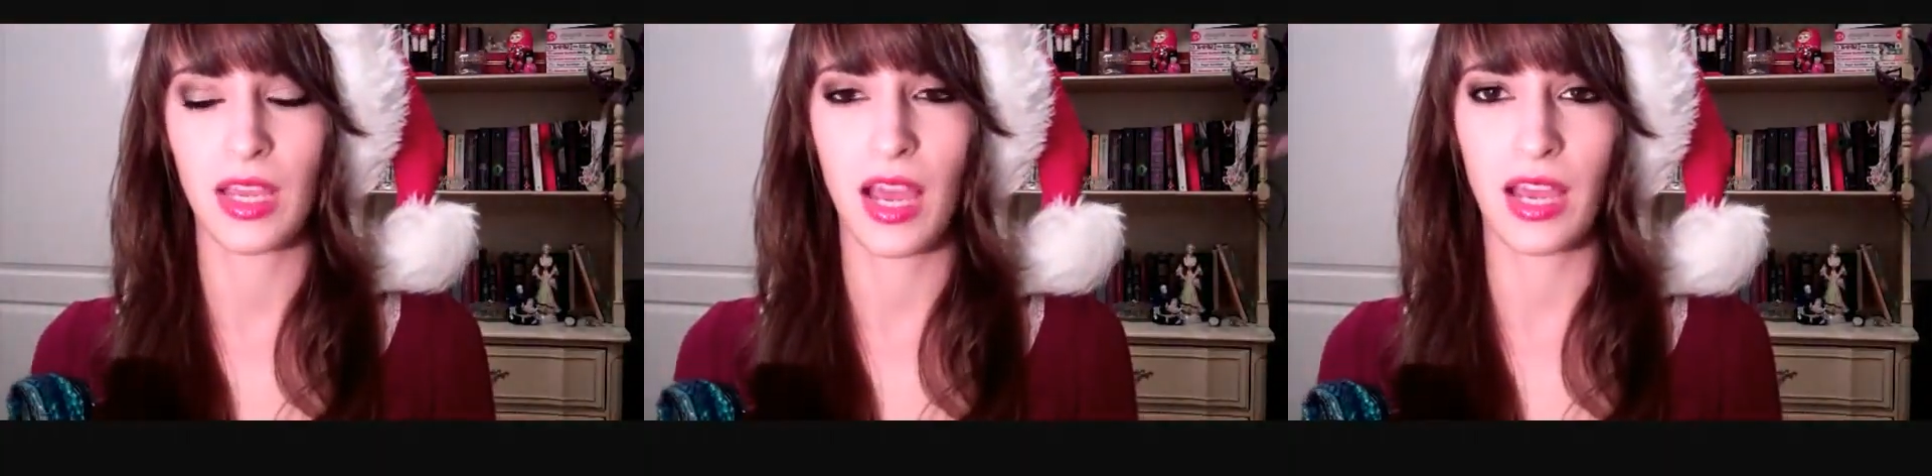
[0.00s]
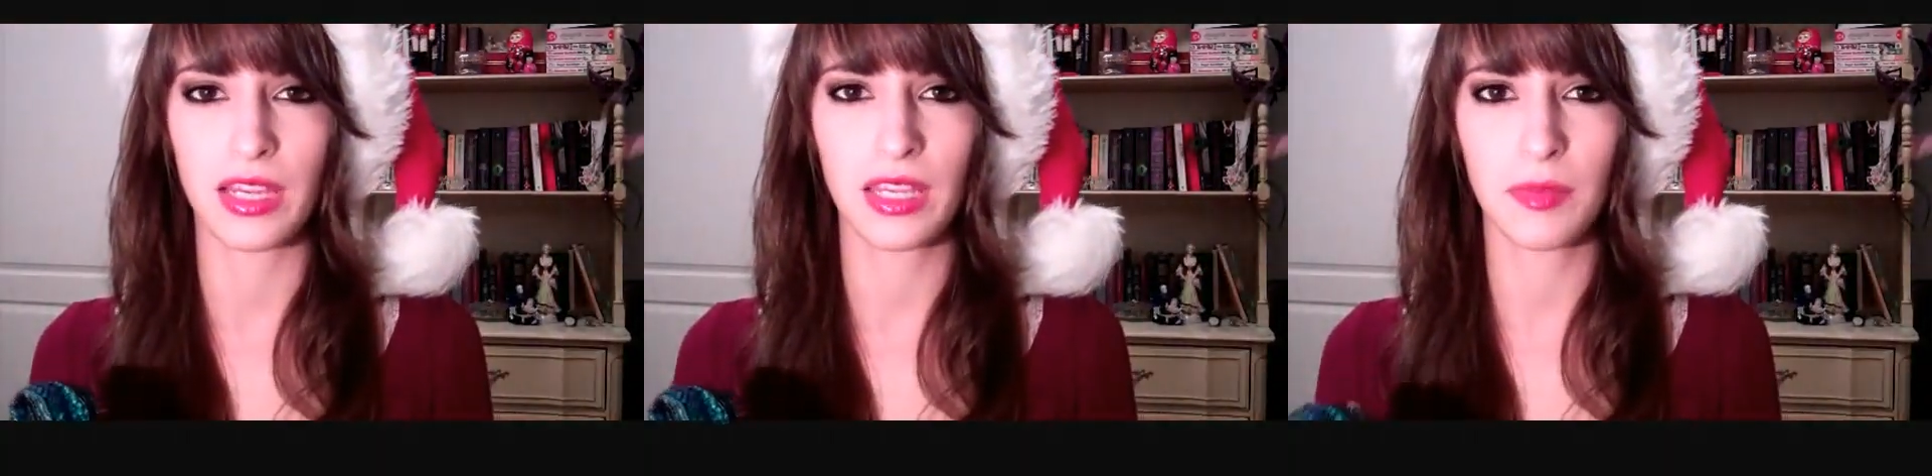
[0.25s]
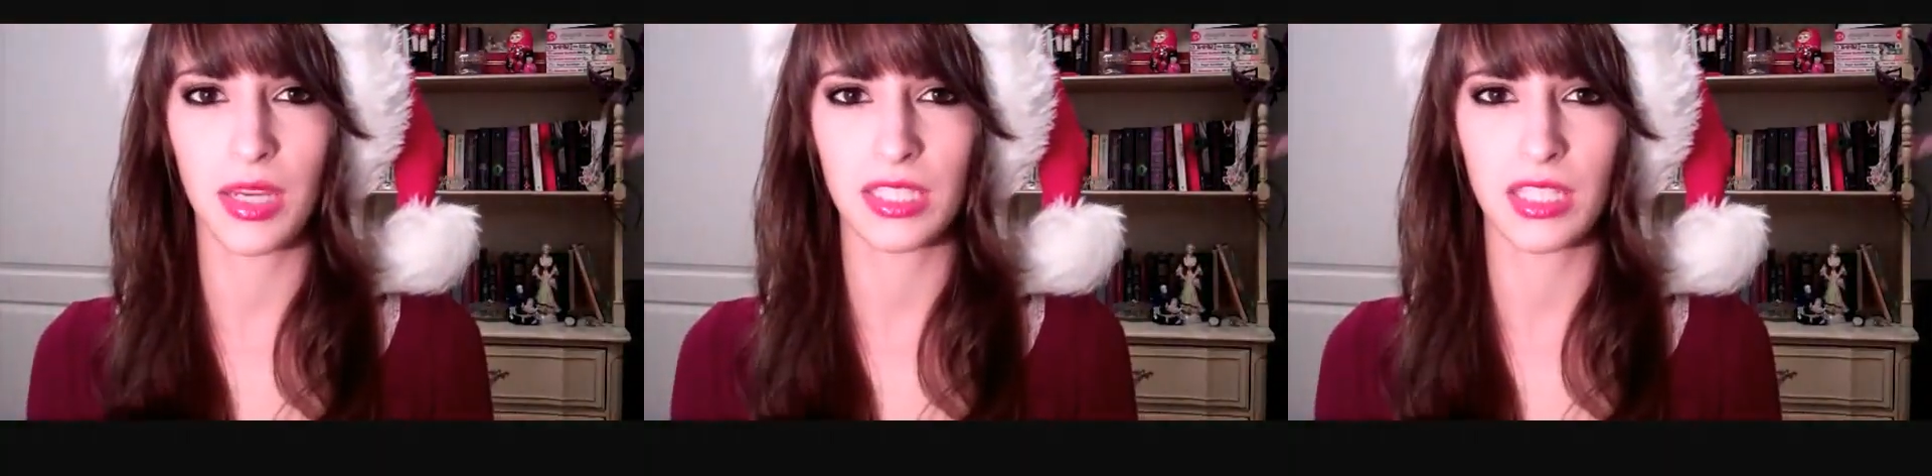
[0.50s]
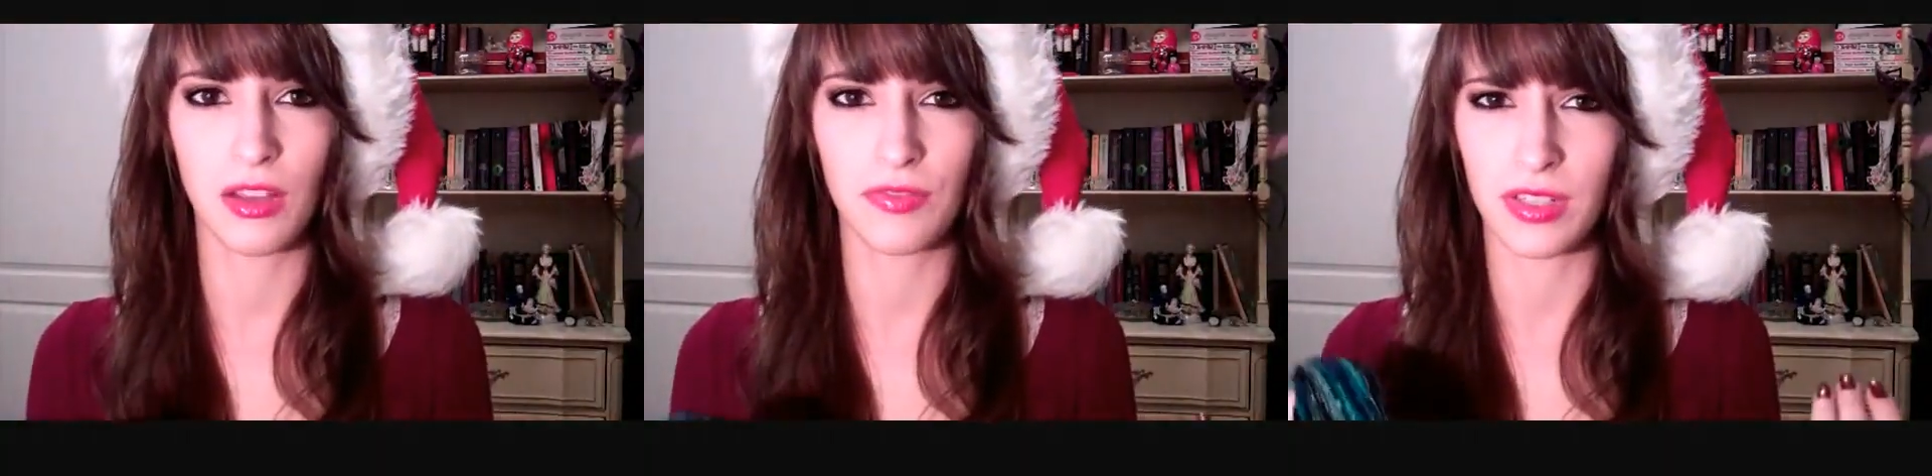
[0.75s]
hiding
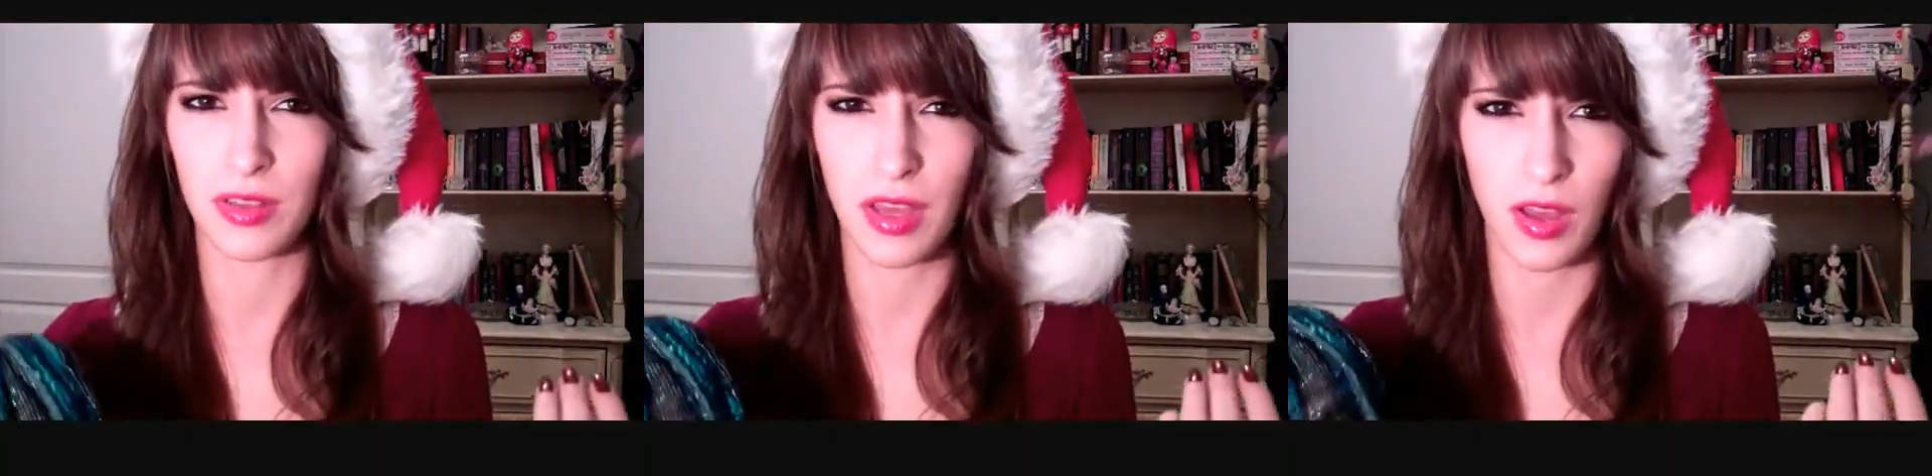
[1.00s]
myself in an